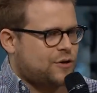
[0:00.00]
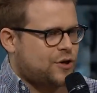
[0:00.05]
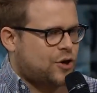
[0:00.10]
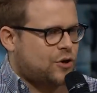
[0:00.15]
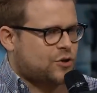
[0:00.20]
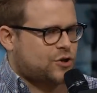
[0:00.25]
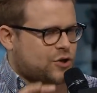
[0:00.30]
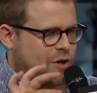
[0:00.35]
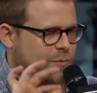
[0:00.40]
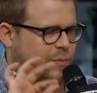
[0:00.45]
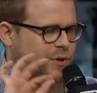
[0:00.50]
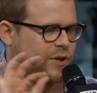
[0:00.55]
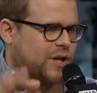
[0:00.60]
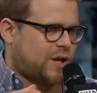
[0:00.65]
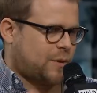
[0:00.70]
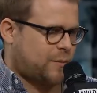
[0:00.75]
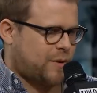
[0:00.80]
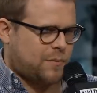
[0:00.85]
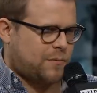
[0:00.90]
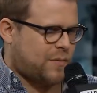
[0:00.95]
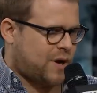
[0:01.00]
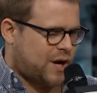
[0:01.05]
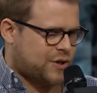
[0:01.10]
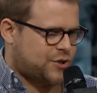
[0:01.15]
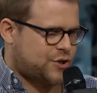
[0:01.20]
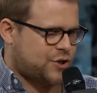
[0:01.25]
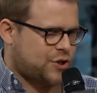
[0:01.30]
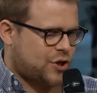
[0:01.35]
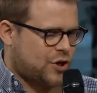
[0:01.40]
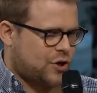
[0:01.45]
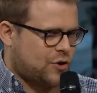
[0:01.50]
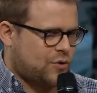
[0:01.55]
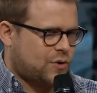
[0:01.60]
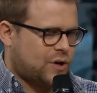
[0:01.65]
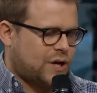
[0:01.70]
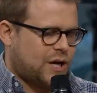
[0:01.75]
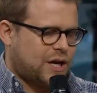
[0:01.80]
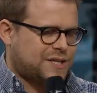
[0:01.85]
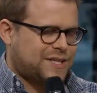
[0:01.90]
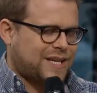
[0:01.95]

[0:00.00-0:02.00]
you know, turned up a little bit much, you know, uh,